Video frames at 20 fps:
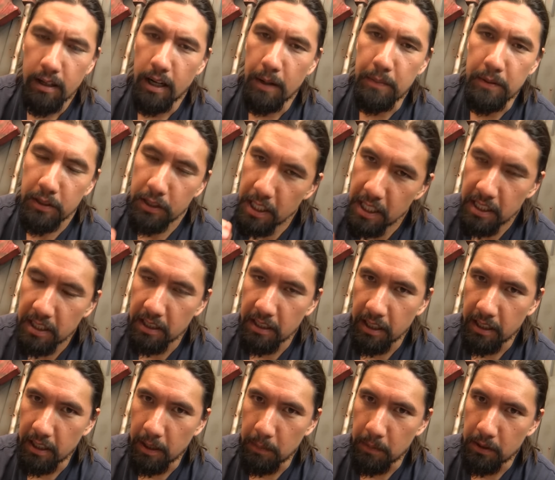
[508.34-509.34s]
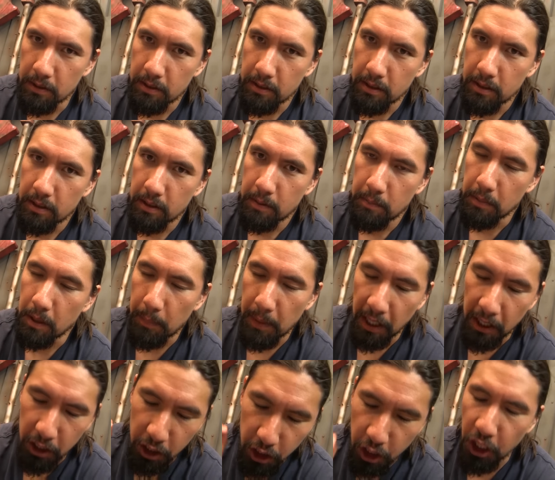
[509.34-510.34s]
I'm decent at numbers, but I'm
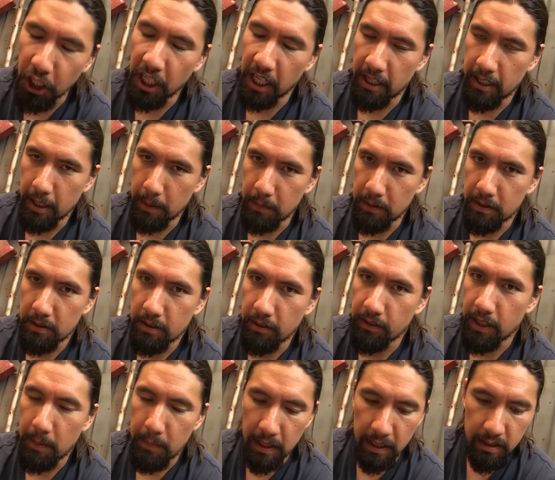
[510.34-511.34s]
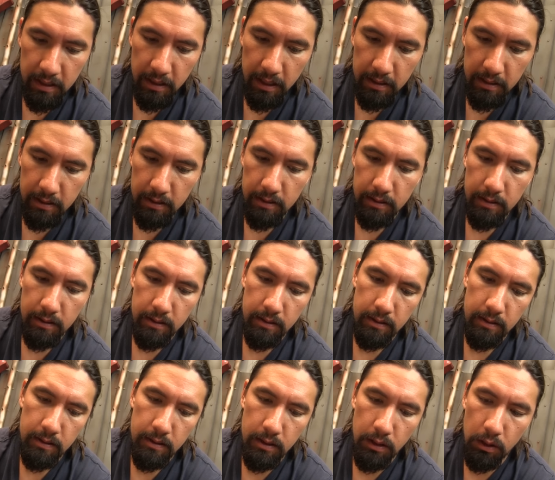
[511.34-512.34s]
not good at numbers, if that makes sense.
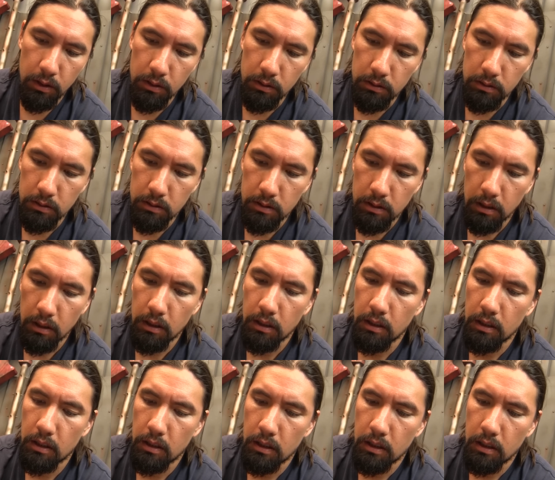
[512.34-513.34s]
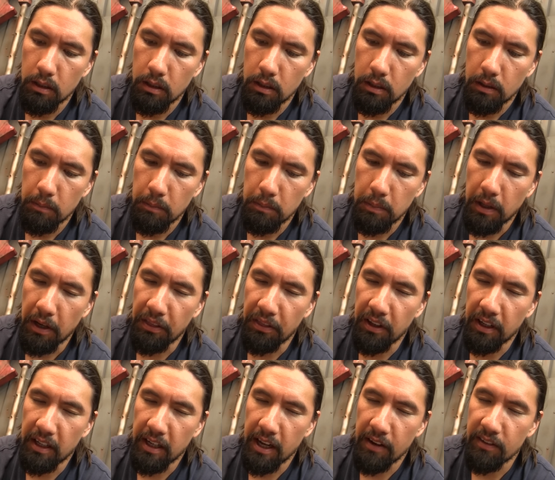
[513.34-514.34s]
So, but I
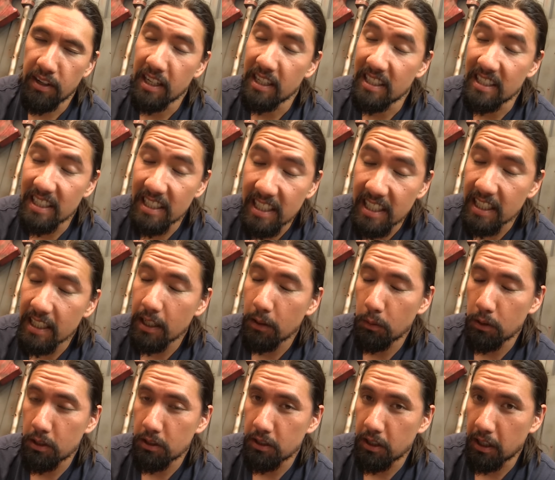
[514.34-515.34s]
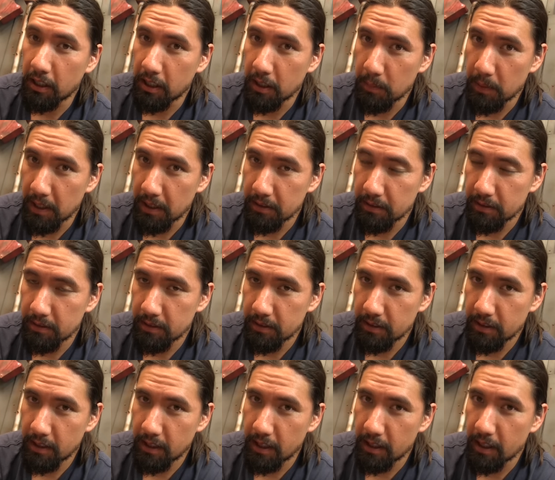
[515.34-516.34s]
think I have an idea of what you're talking about,
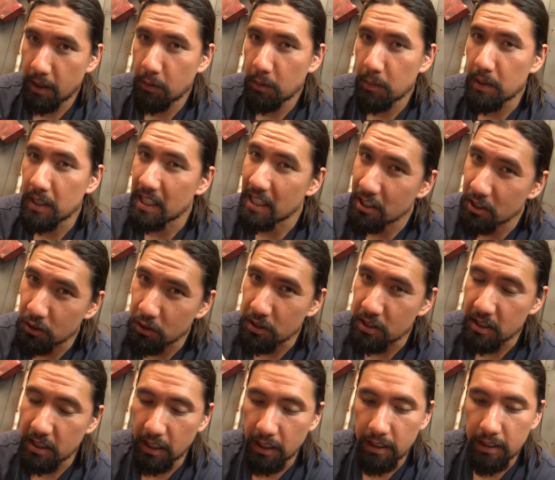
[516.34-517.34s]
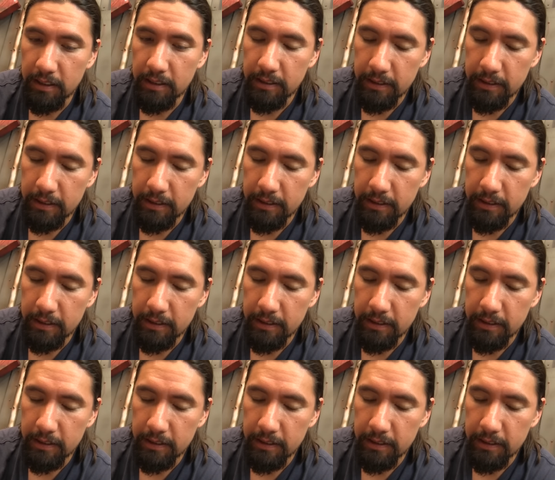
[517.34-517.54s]
and that would be interesting.